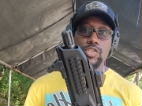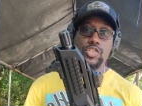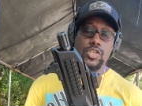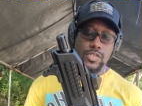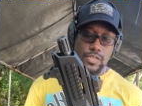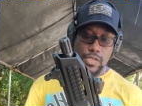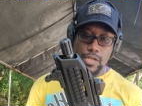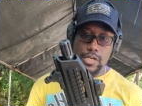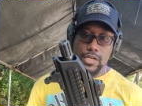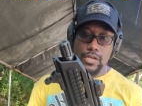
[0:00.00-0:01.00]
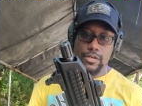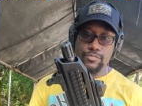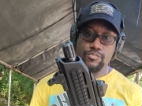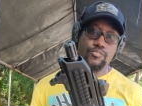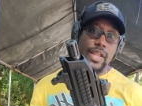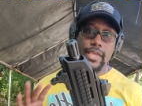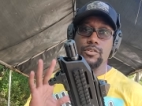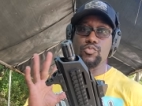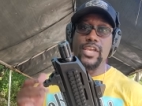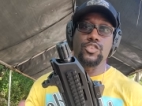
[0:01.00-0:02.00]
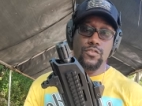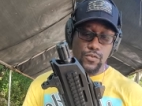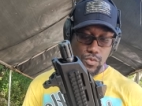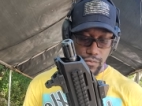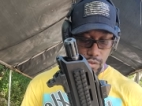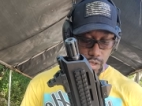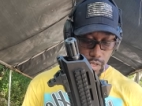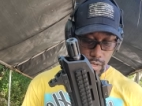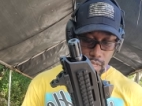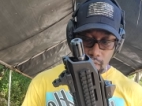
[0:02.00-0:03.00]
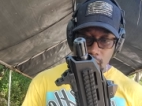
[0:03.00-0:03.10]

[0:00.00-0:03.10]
much just uh, like a range review of the gun.